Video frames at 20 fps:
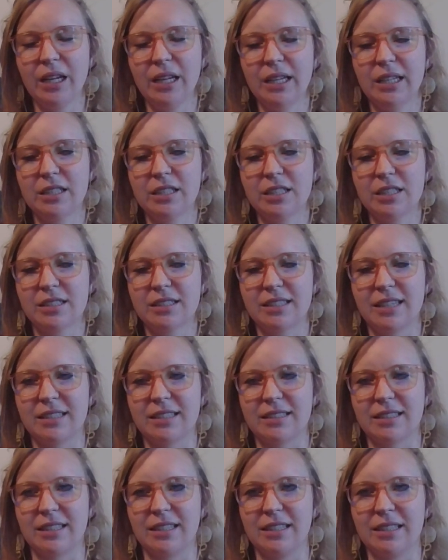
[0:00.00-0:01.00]
It just
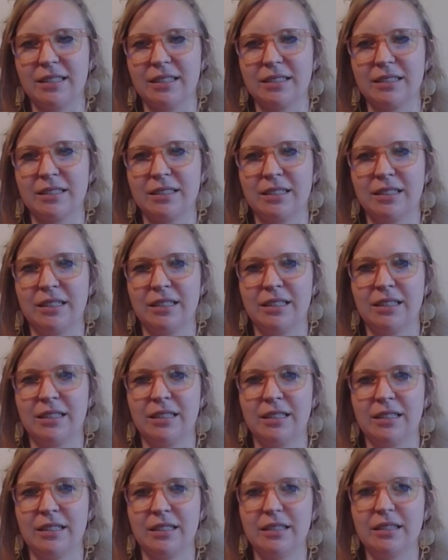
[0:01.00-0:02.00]
doesn't
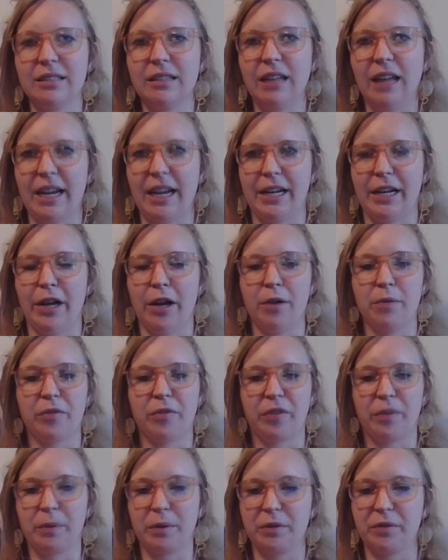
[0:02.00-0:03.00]
line up
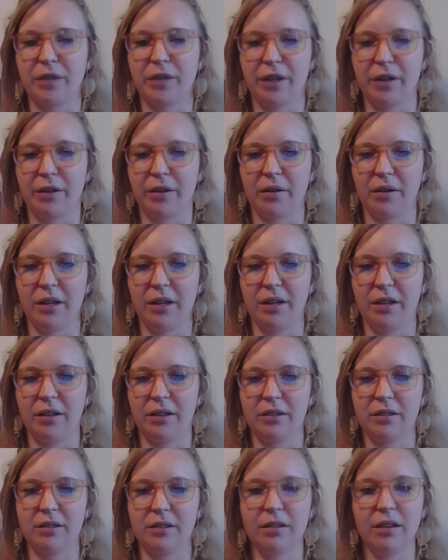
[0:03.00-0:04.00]
from a very
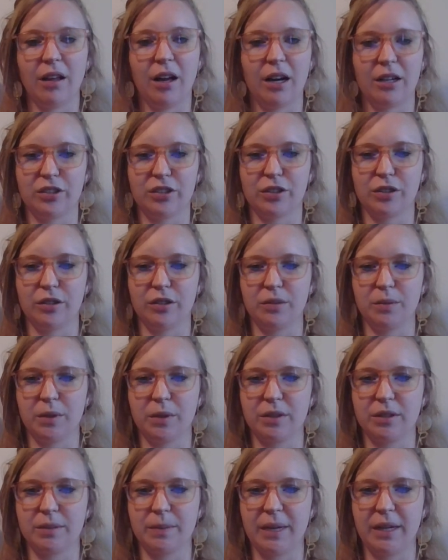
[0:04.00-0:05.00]
logical
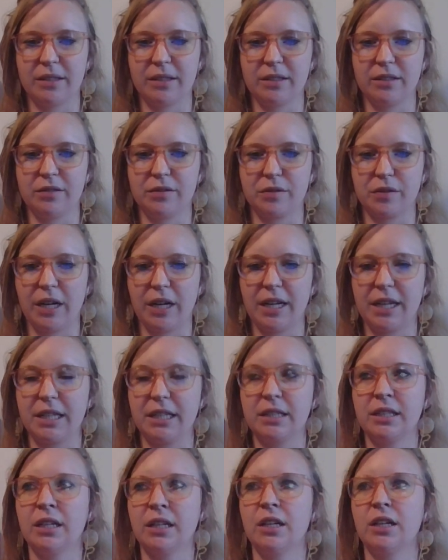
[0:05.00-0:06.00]
perspective,
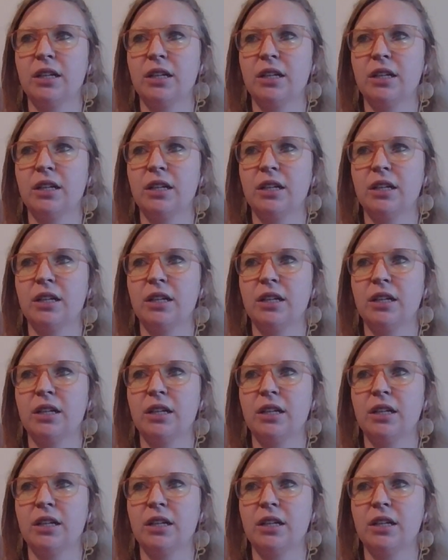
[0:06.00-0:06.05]
right?